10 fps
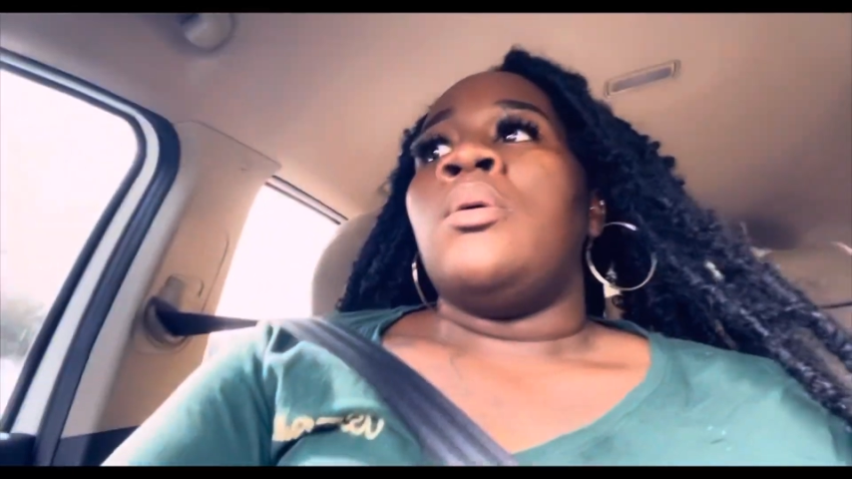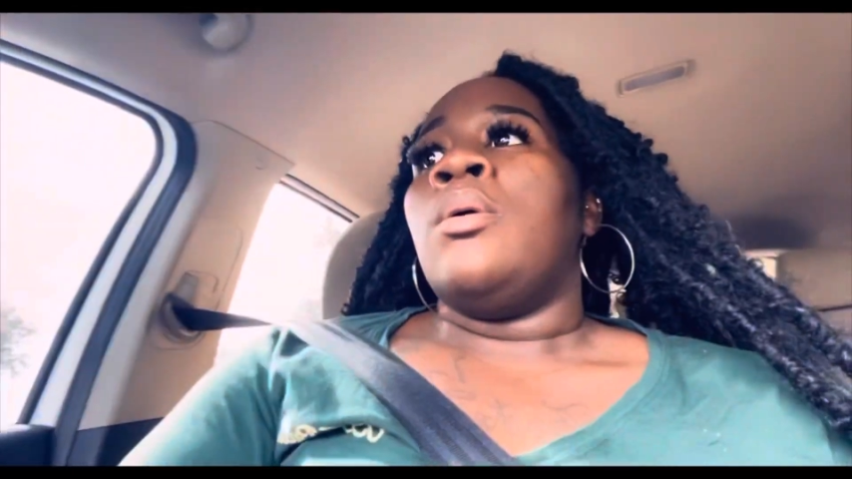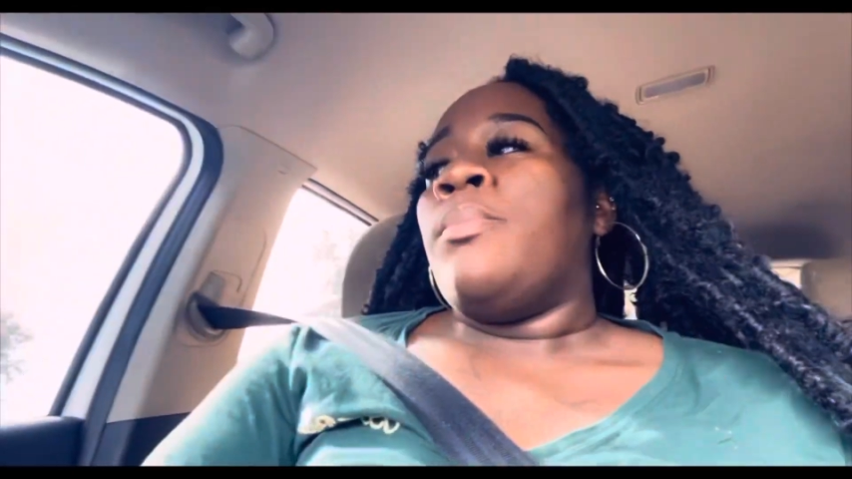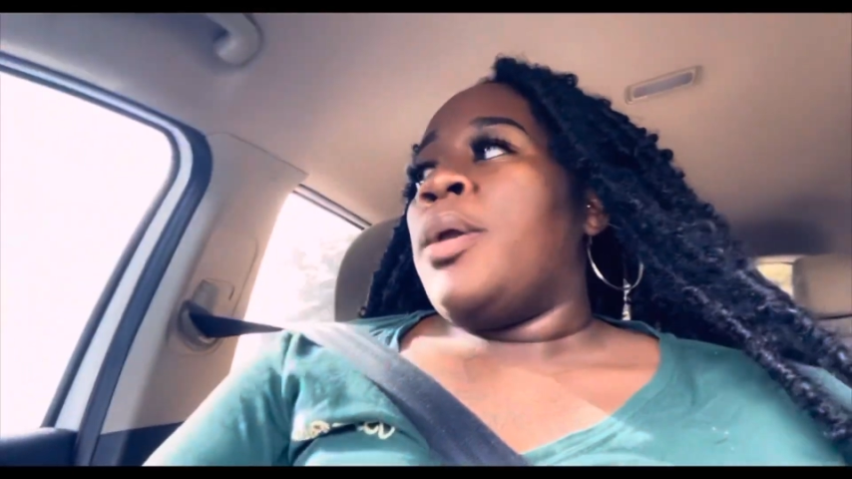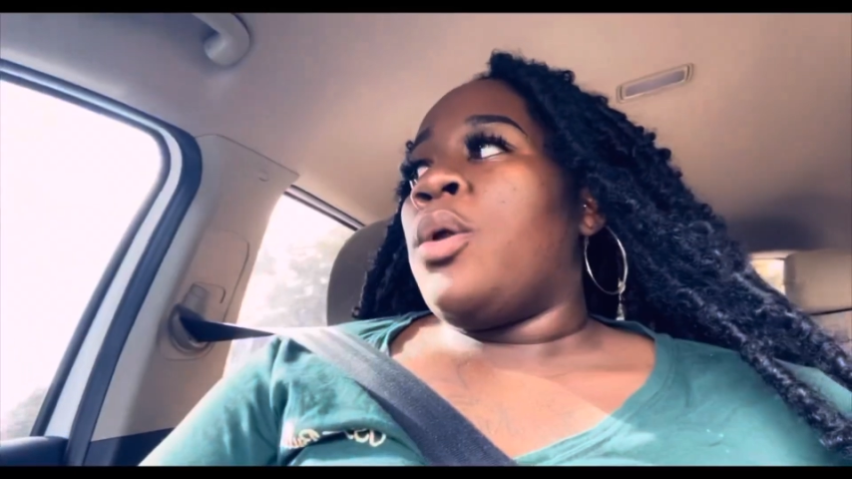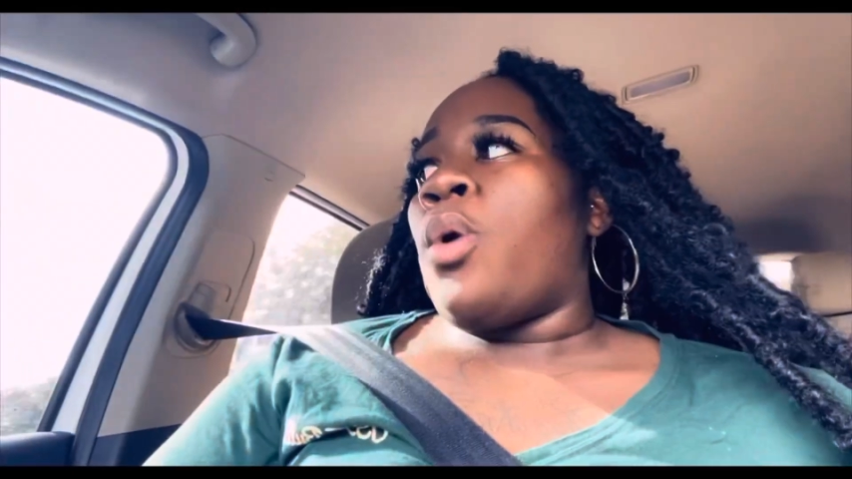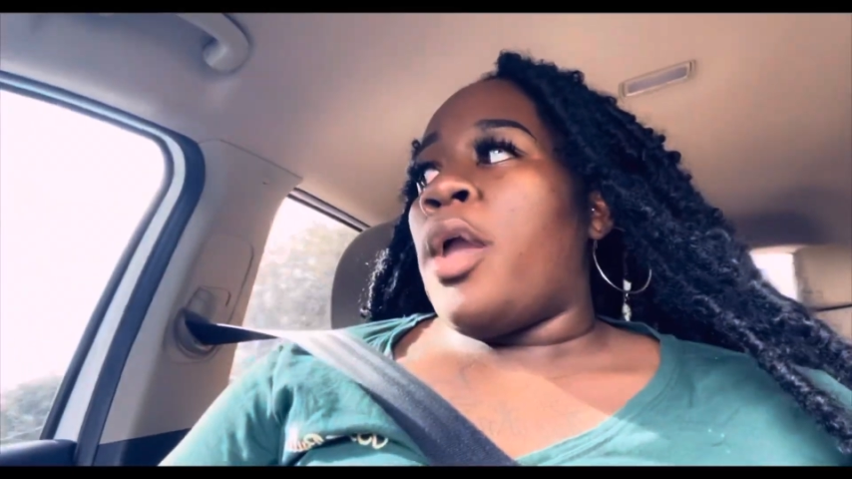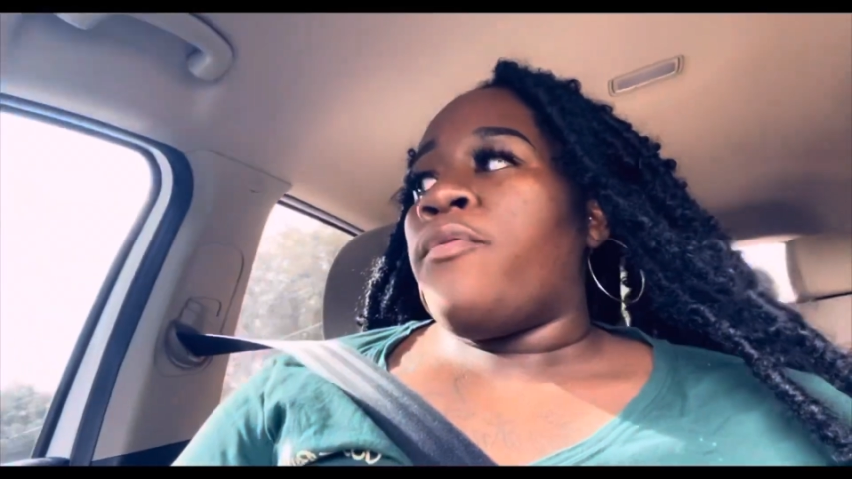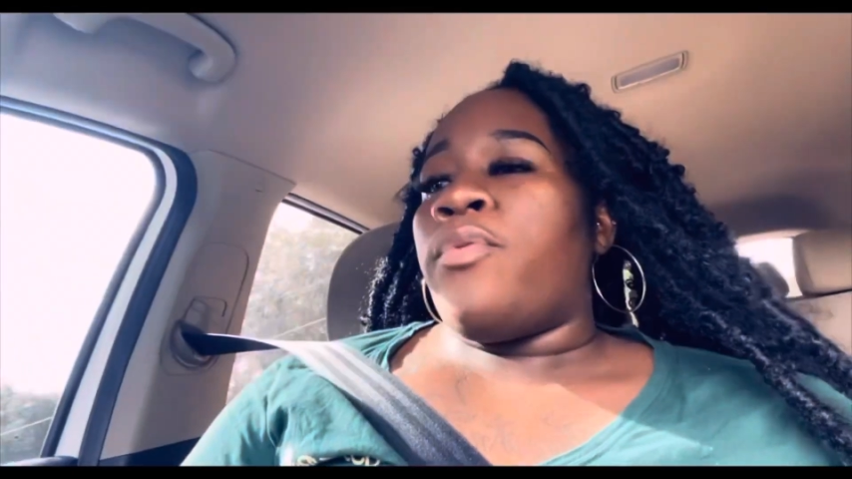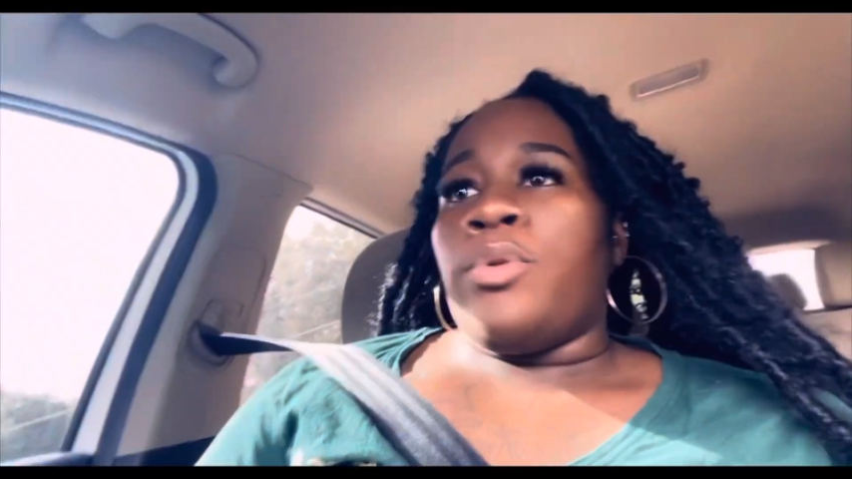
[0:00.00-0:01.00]
be
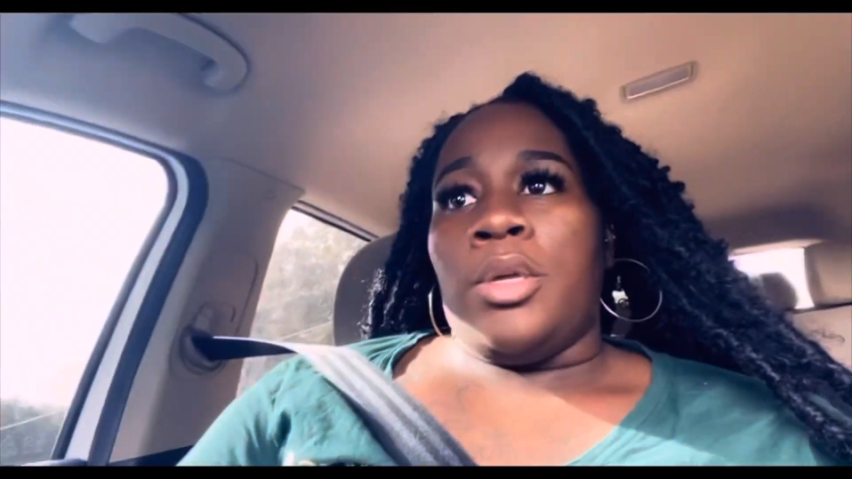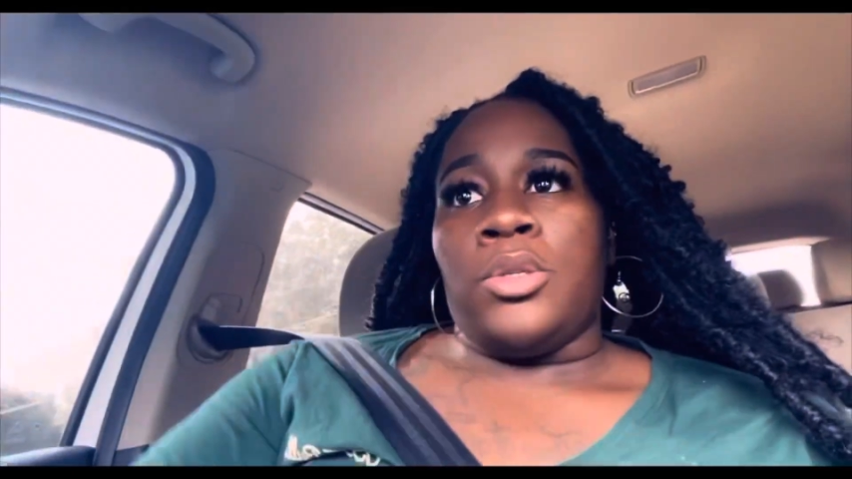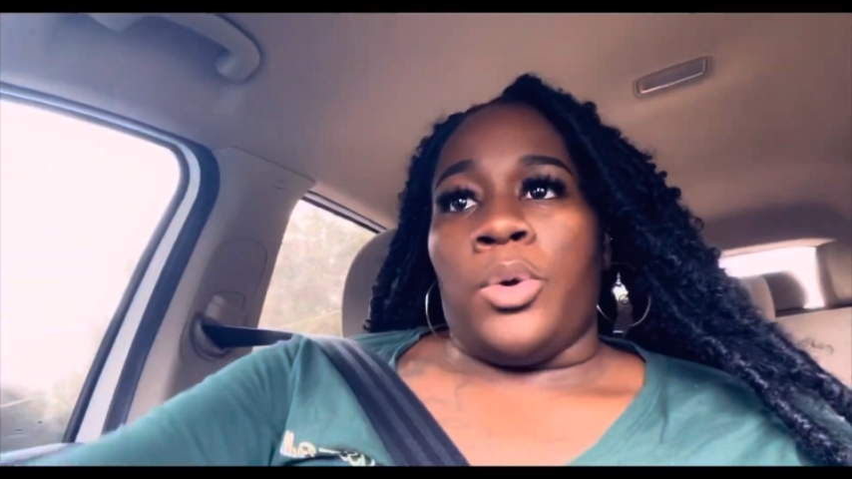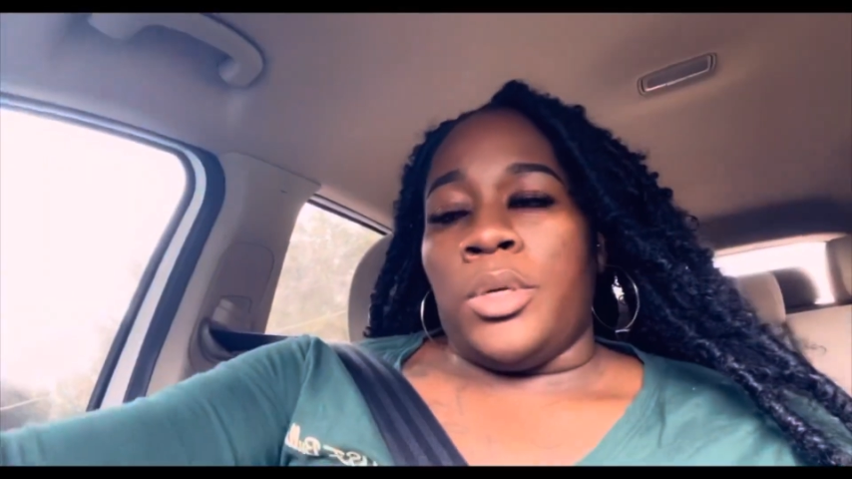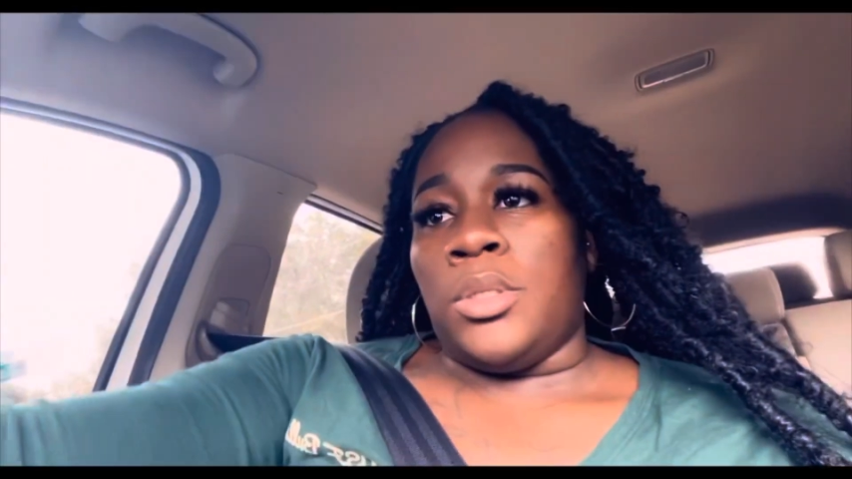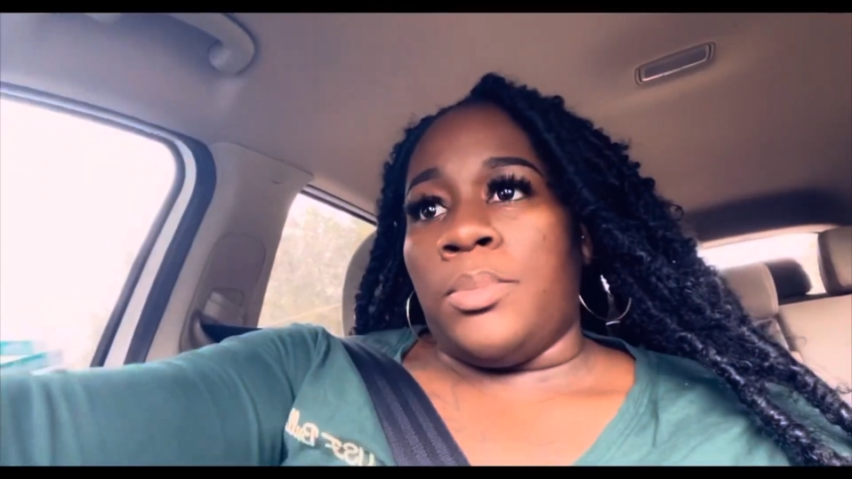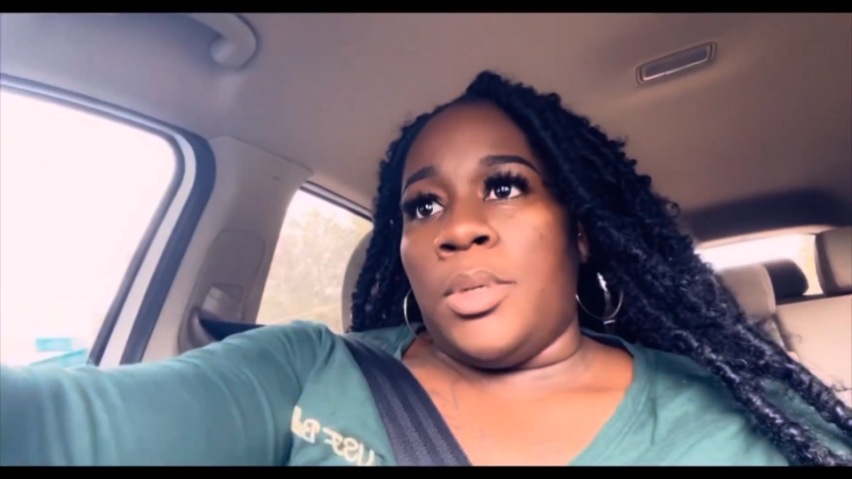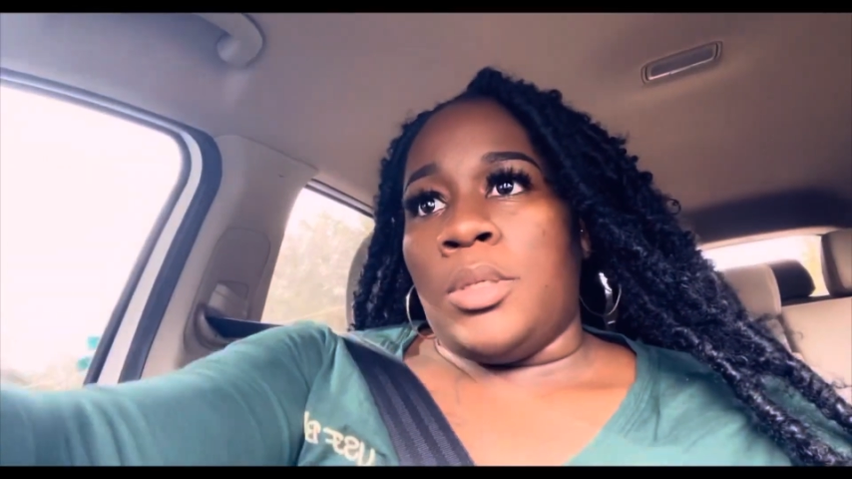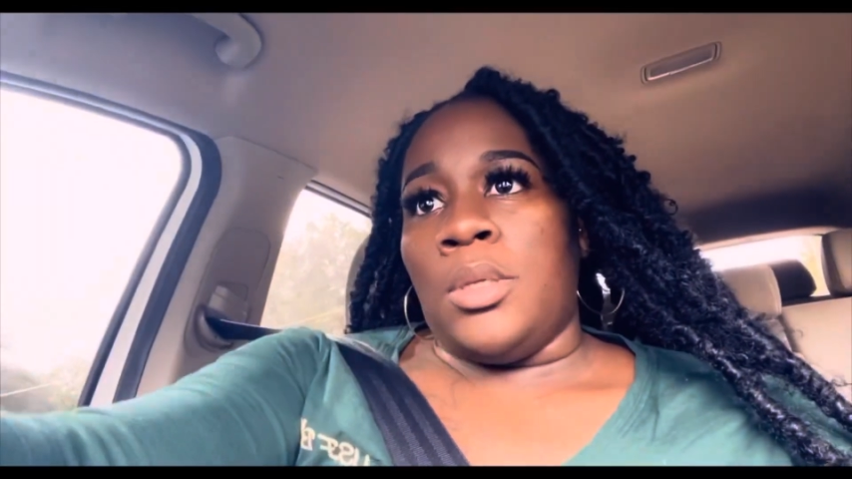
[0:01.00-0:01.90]
grateful this Christmas,